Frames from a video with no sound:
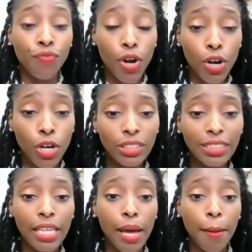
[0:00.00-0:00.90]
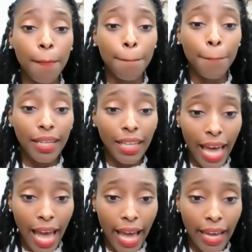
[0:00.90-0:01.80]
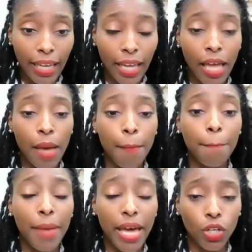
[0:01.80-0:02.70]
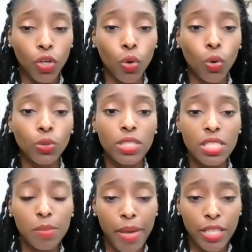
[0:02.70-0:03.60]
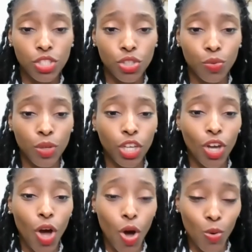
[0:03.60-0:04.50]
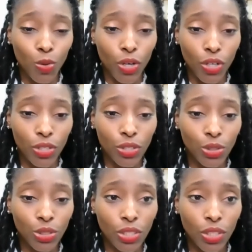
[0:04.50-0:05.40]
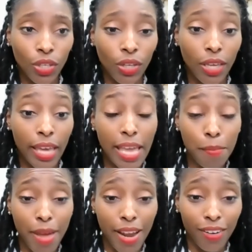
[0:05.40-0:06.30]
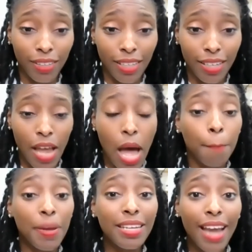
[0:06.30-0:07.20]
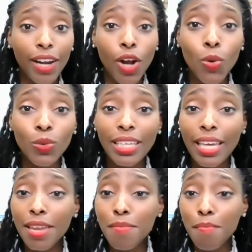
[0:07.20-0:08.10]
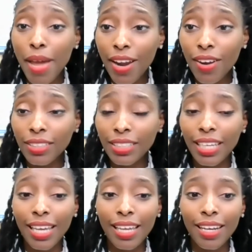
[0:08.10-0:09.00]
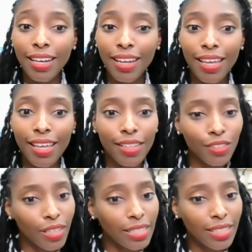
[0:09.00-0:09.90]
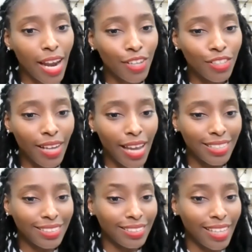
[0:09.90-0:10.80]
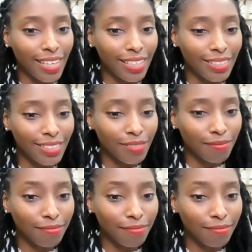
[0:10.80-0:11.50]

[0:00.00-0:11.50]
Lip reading: first Black medical dispensary owners in Maryland, but not only in Maryland, in the entire United States.